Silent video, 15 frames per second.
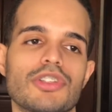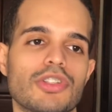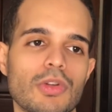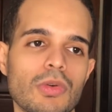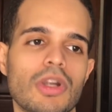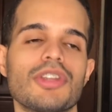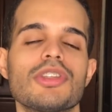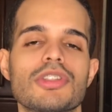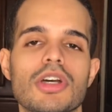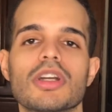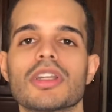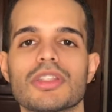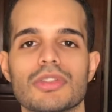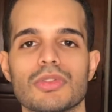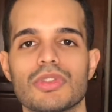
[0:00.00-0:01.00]
Who are you
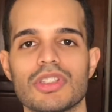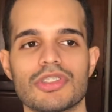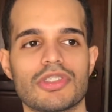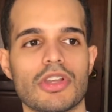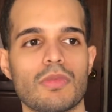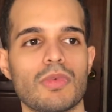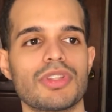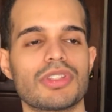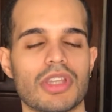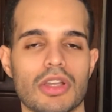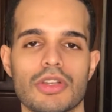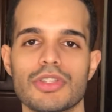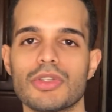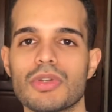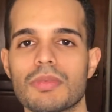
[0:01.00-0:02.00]
talking to? Did someone tell
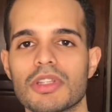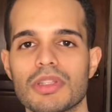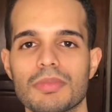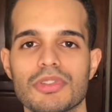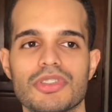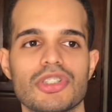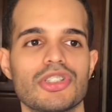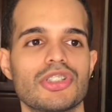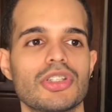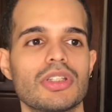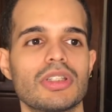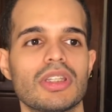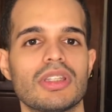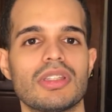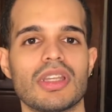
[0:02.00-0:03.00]
you about the position?
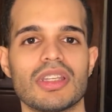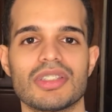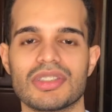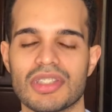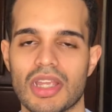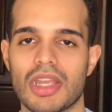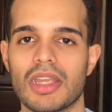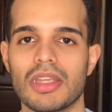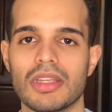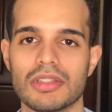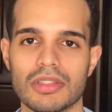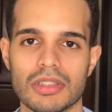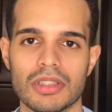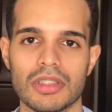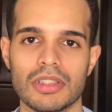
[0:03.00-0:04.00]
Did they say in
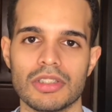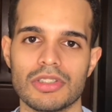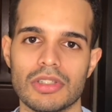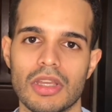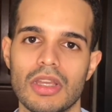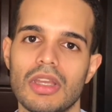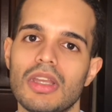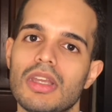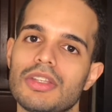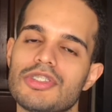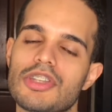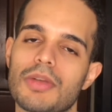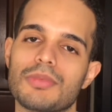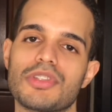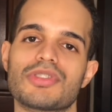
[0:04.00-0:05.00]
the
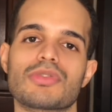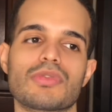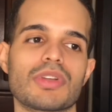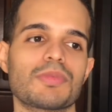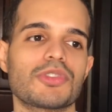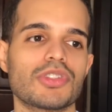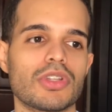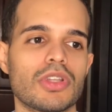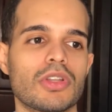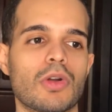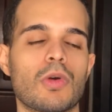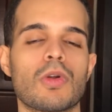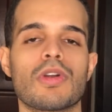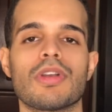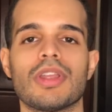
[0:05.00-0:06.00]
job description
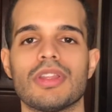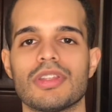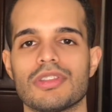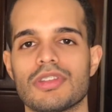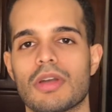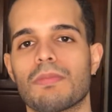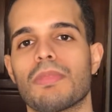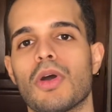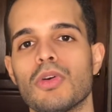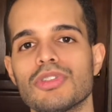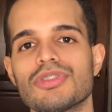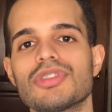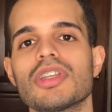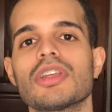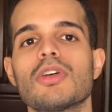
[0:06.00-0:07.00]
or in the job
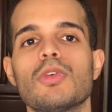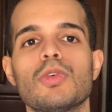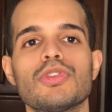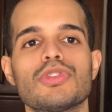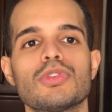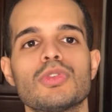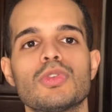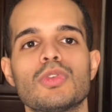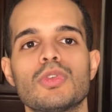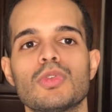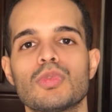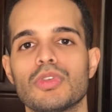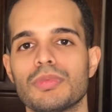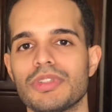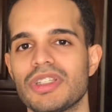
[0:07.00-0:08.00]
posting who you
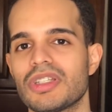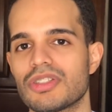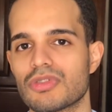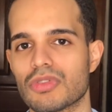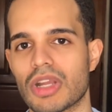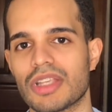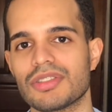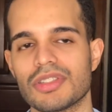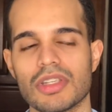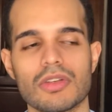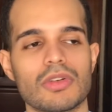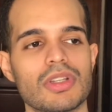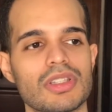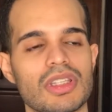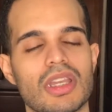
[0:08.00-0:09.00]
will be addressing,
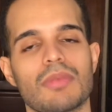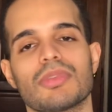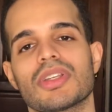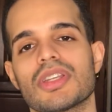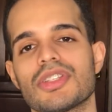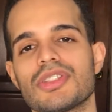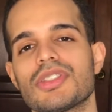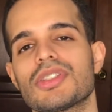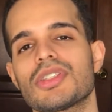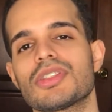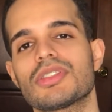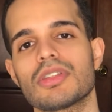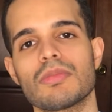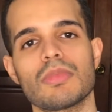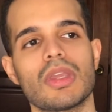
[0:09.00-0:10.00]
or in the application
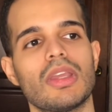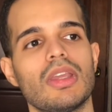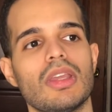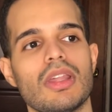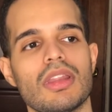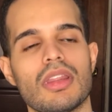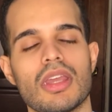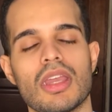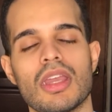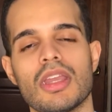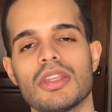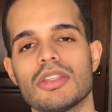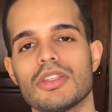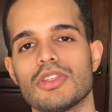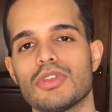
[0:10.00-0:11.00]
system?
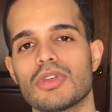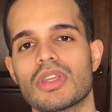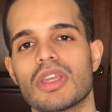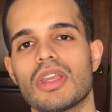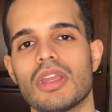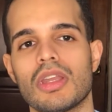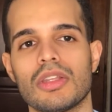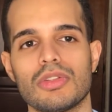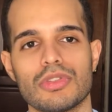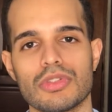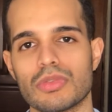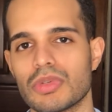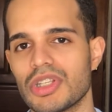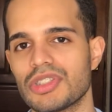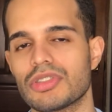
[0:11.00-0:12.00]
Then you can do your
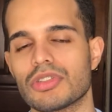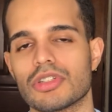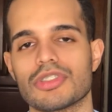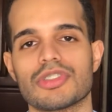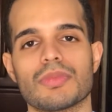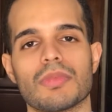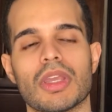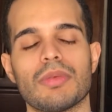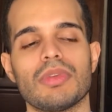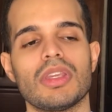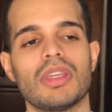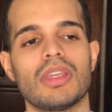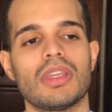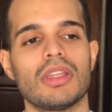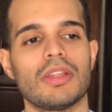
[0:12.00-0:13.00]
research.
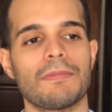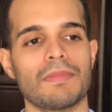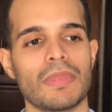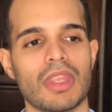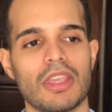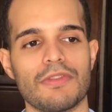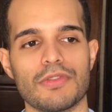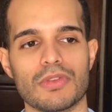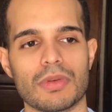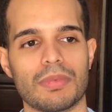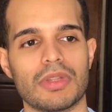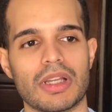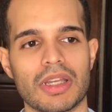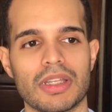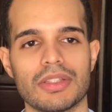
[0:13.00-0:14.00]
Maybe if you're
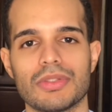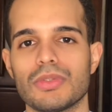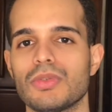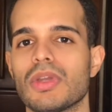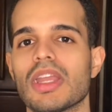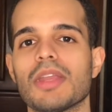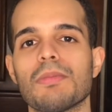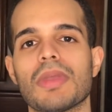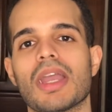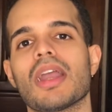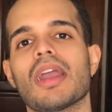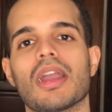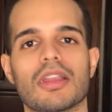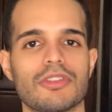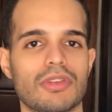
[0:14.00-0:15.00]
applying to a
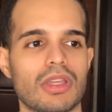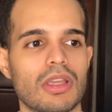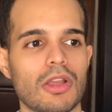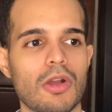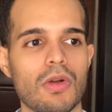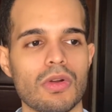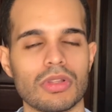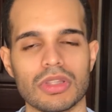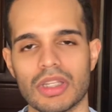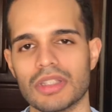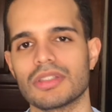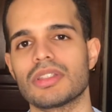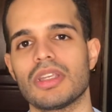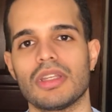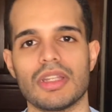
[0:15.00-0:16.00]
bank, you can go on
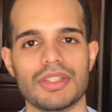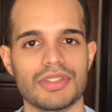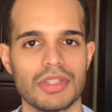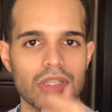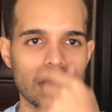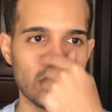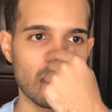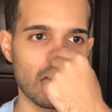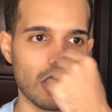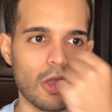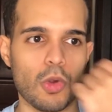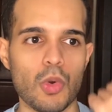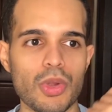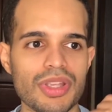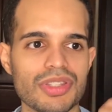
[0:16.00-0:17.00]
LinkedIn and see
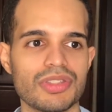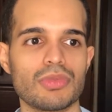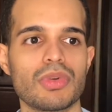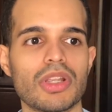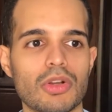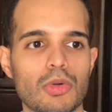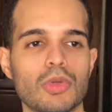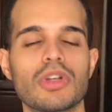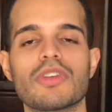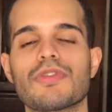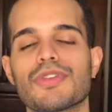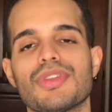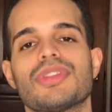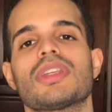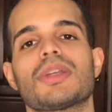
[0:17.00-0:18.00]
who is the recruiter for
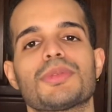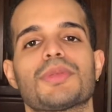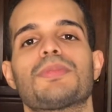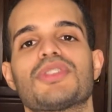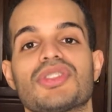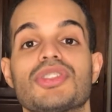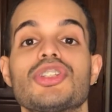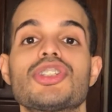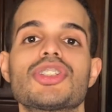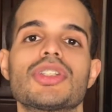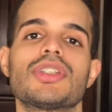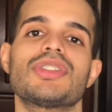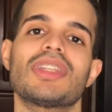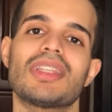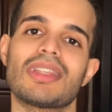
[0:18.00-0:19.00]
the types of
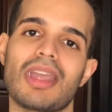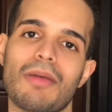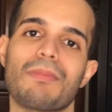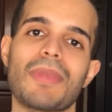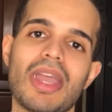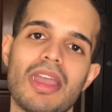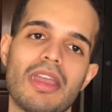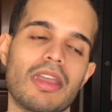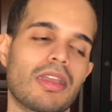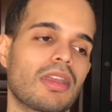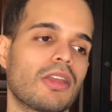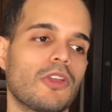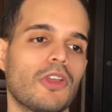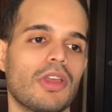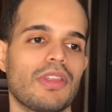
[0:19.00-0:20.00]
positions in that bank,
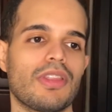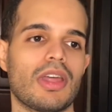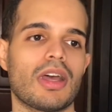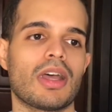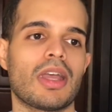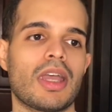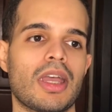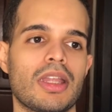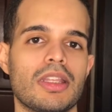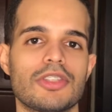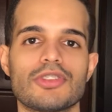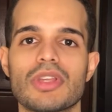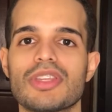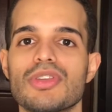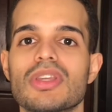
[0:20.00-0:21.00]
and
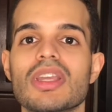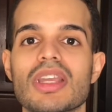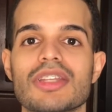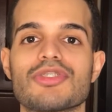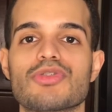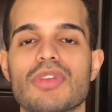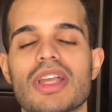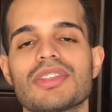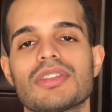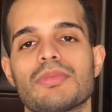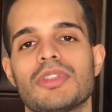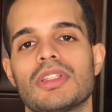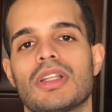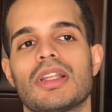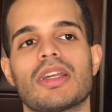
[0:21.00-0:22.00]
so you can address them
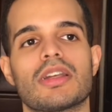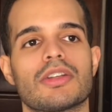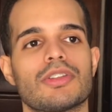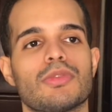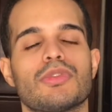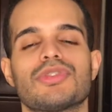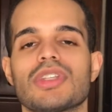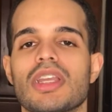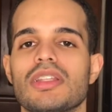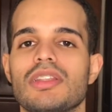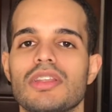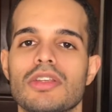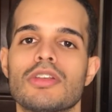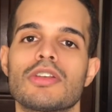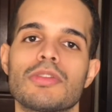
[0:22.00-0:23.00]
in the letter. You will say,
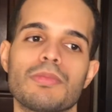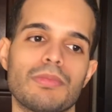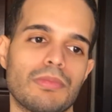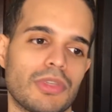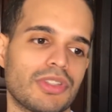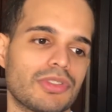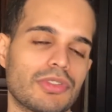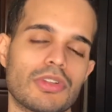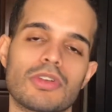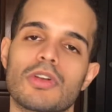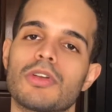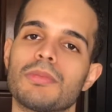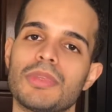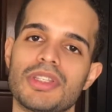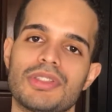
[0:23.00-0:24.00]
dear Mr. or
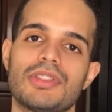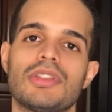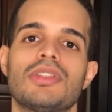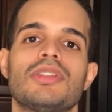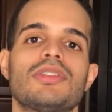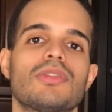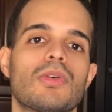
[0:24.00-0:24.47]
Mrs.